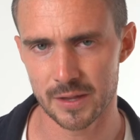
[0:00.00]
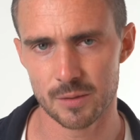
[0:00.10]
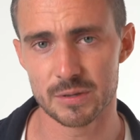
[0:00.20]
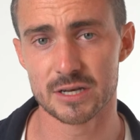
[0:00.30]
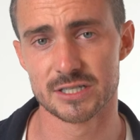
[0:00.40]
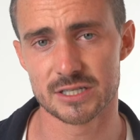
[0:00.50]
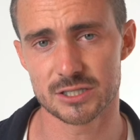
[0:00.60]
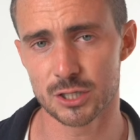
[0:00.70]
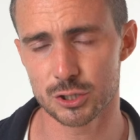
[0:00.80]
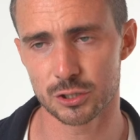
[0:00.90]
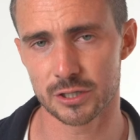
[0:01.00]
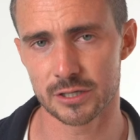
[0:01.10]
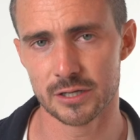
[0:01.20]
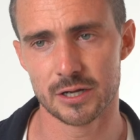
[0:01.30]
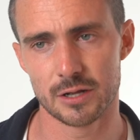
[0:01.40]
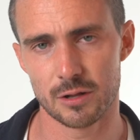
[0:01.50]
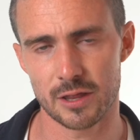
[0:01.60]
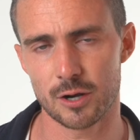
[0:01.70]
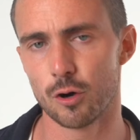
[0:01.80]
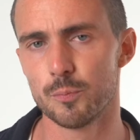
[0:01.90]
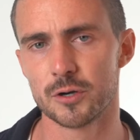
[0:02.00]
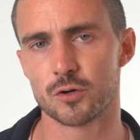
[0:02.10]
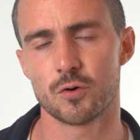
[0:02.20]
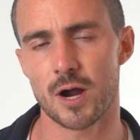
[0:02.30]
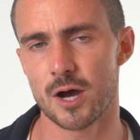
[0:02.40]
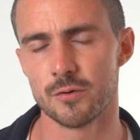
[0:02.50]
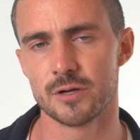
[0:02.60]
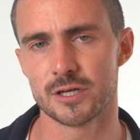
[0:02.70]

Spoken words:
Because essentially, that open crown